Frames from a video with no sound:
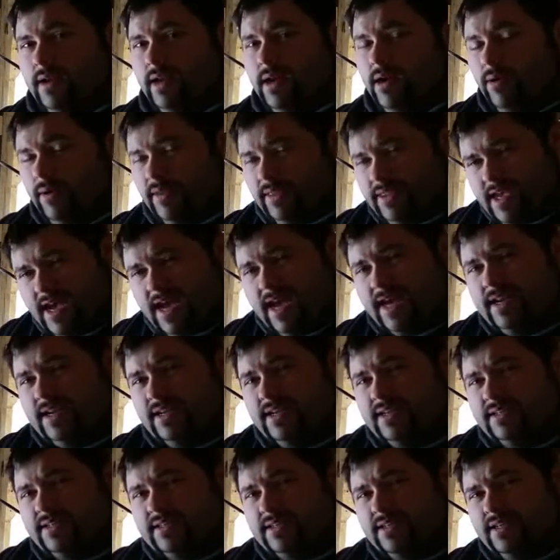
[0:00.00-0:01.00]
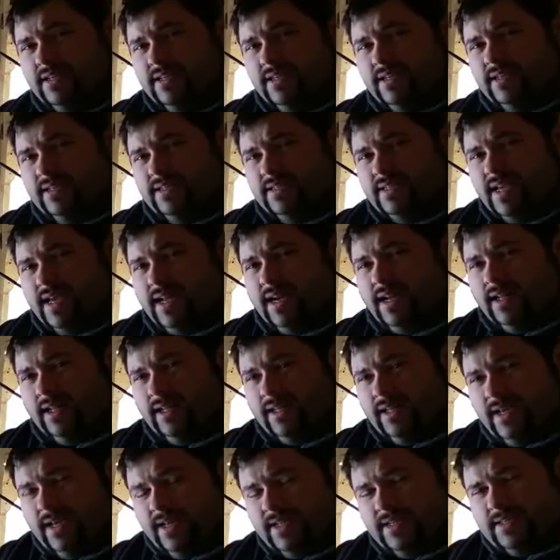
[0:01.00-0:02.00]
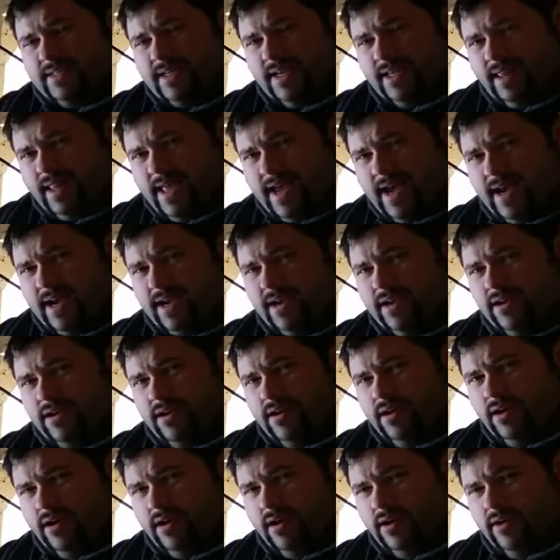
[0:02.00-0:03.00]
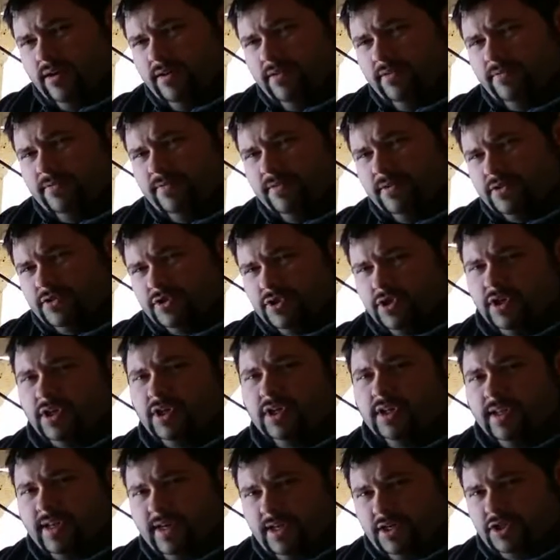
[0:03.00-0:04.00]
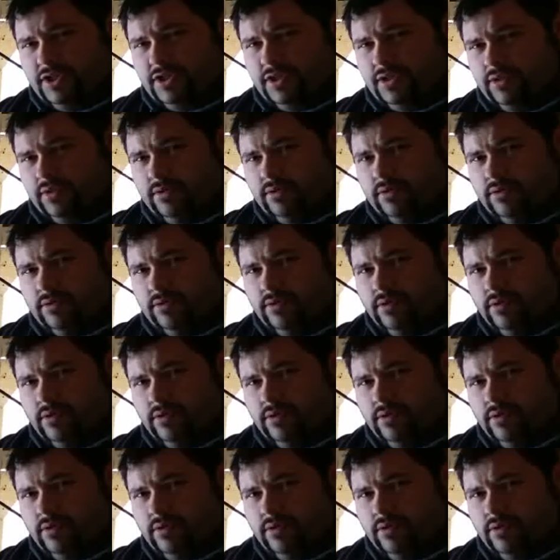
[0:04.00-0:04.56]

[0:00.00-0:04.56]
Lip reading: Now what that is that is a lack of circulation,